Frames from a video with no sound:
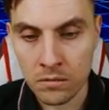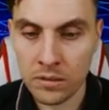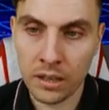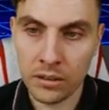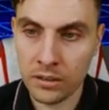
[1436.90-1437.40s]

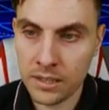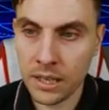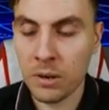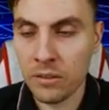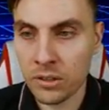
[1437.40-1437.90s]
they're going to t
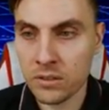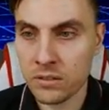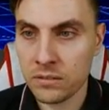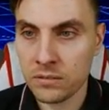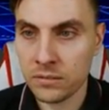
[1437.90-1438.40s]
wave
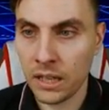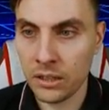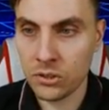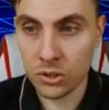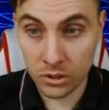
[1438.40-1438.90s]
us and
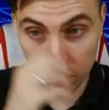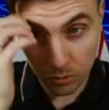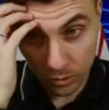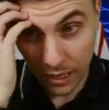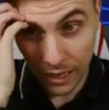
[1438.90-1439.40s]
just ignore that